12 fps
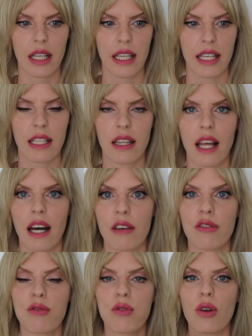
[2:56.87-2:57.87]
a life
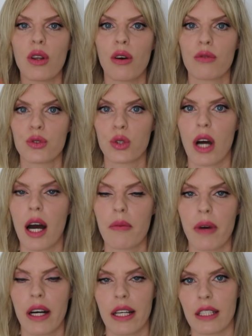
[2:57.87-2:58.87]
full of
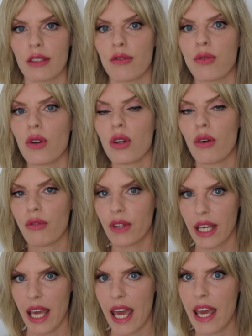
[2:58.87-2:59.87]
drama and full of
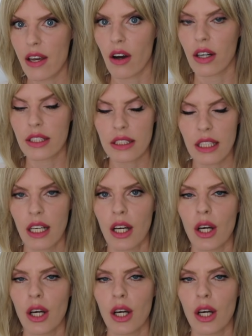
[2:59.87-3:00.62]
chaos,